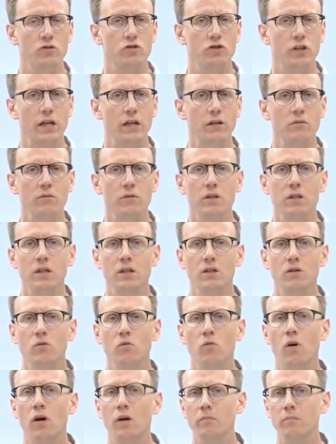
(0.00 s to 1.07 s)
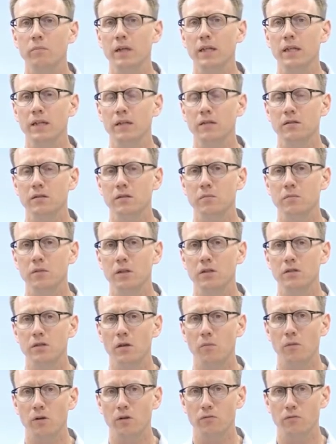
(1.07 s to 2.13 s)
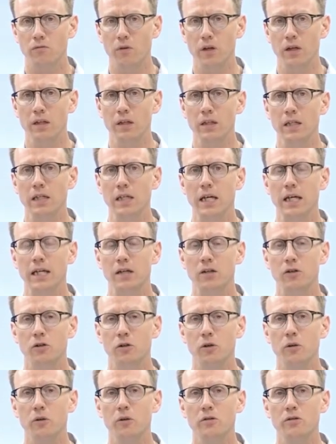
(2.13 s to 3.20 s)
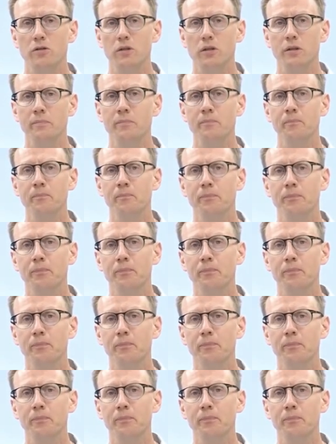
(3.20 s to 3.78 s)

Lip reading: Generally, you want meetings to be somewhat friendly and encouraging